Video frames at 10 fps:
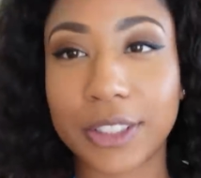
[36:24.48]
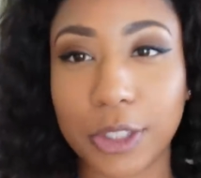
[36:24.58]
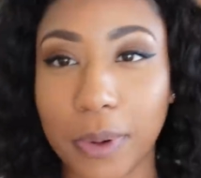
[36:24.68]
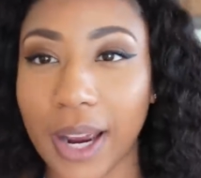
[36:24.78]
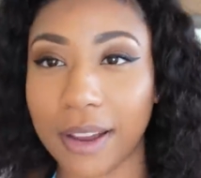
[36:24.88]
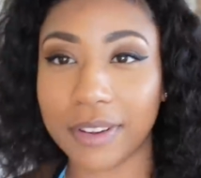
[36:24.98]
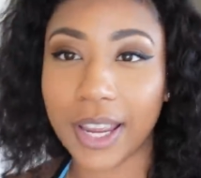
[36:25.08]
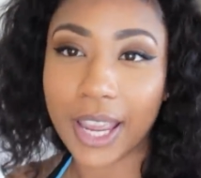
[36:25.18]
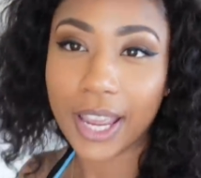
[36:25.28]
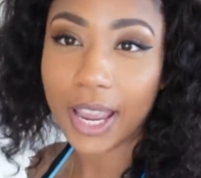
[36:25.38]
So we're having
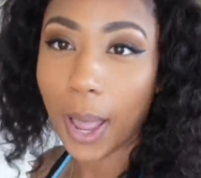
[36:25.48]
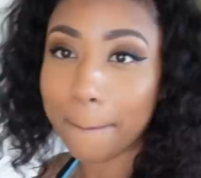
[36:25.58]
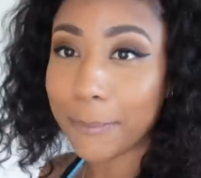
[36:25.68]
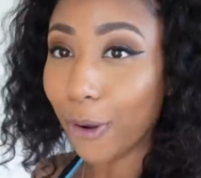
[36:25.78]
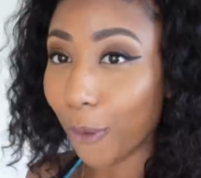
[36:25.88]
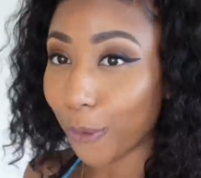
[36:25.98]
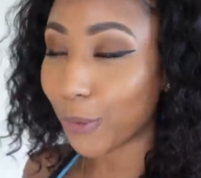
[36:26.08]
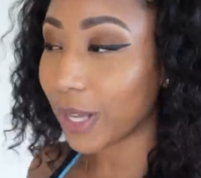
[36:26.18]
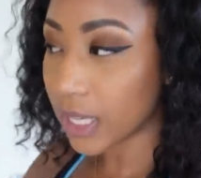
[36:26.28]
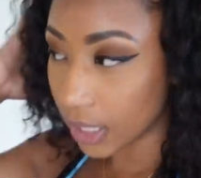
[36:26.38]
a
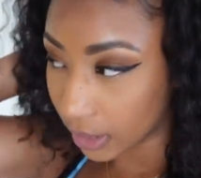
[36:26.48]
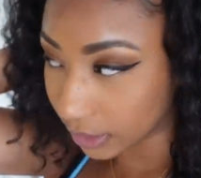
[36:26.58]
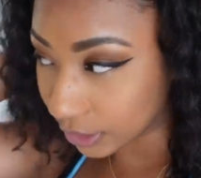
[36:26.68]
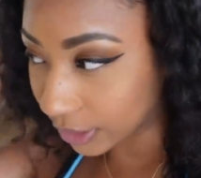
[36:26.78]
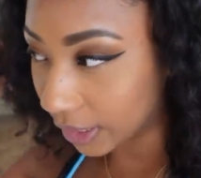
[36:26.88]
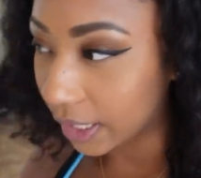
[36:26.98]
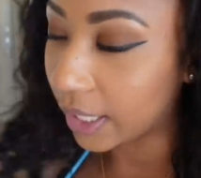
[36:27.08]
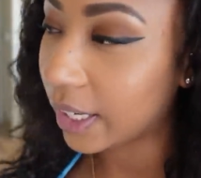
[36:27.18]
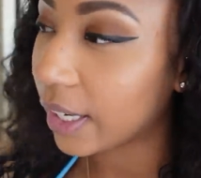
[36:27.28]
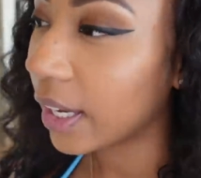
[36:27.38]
pool
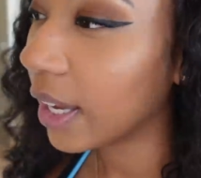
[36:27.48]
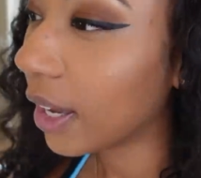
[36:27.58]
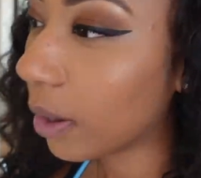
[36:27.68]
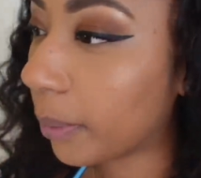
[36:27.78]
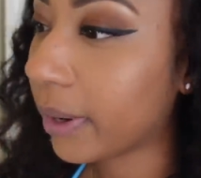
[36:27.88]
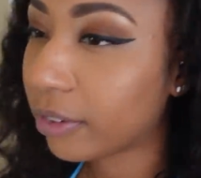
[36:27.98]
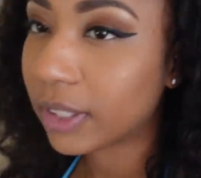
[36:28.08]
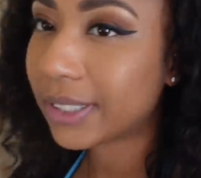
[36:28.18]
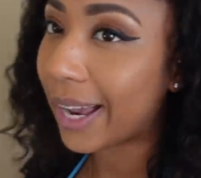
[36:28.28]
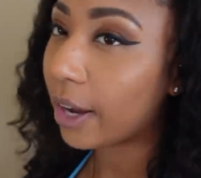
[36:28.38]
day. Waiting for
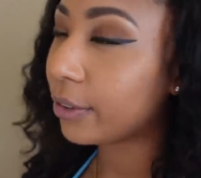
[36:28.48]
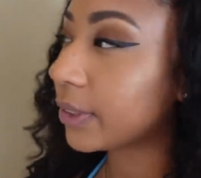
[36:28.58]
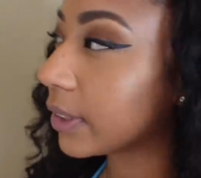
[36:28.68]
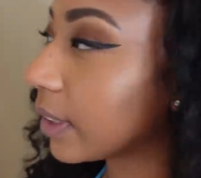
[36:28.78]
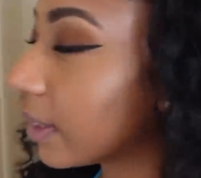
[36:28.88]
the towels.